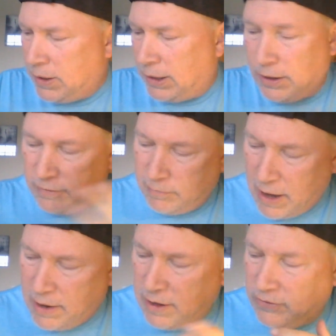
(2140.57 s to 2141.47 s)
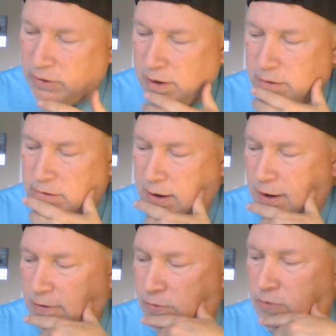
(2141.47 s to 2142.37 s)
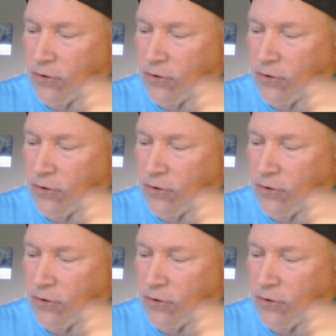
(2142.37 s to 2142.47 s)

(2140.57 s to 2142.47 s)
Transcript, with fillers: And that's kind of easy to answer.